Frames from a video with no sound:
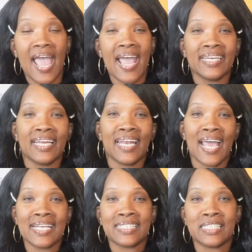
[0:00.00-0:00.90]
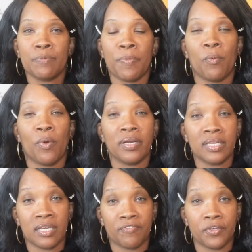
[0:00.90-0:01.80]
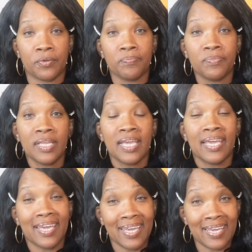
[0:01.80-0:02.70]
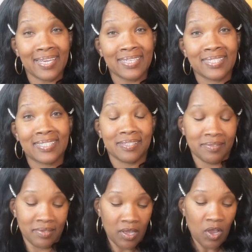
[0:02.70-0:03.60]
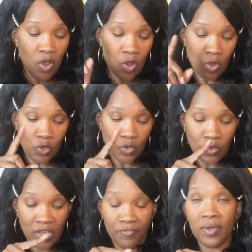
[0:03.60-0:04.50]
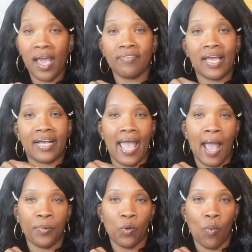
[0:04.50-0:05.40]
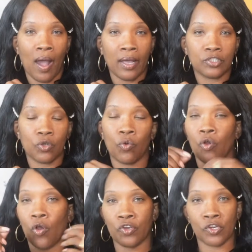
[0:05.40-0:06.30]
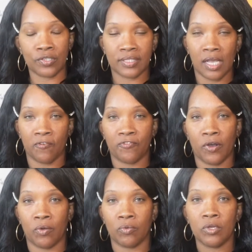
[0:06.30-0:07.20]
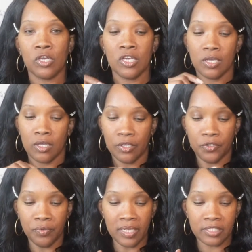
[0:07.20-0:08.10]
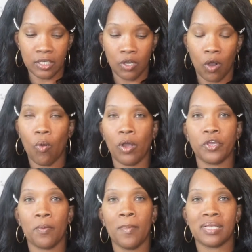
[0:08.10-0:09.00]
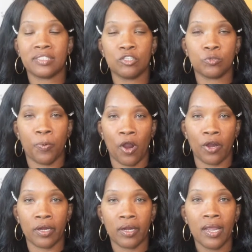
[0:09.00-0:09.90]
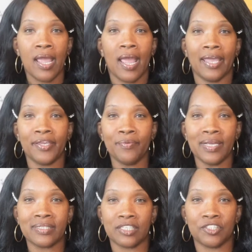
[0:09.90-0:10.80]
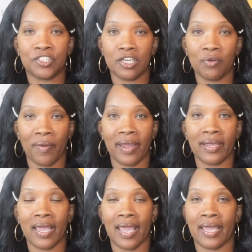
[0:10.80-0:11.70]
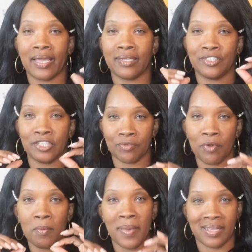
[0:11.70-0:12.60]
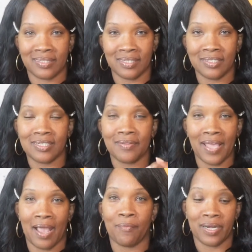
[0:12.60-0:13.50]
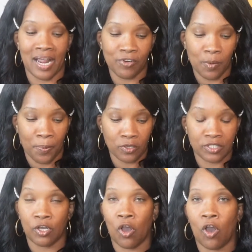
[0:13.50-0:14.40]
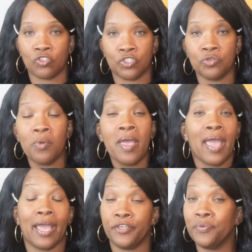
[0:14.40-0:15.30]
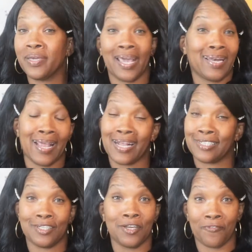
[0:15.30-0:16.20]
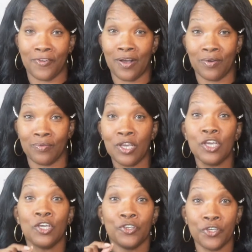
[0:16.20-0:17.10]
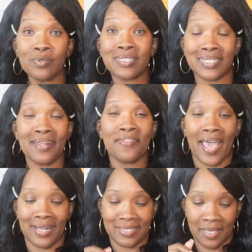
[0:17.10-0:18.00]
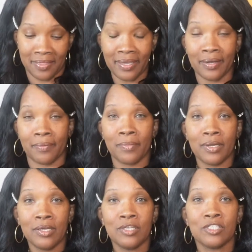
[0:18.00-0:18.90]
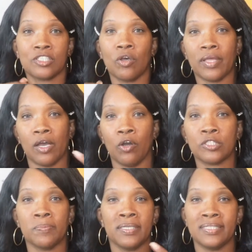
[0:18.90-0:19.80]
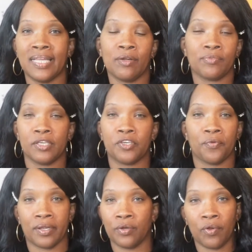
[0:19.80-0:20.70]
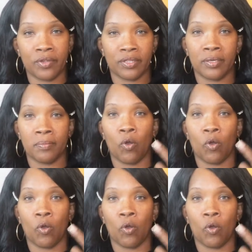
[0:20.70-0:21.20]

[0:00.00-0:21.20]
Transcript: And the last tip I want to give you is if you have like an Apple Watch or on your cell phone, you need to go on your message part and you need to generate a general message that whenever a person calls you and you cannot answer your phone, you send that to them so that ultimately they don't think you're ignoring them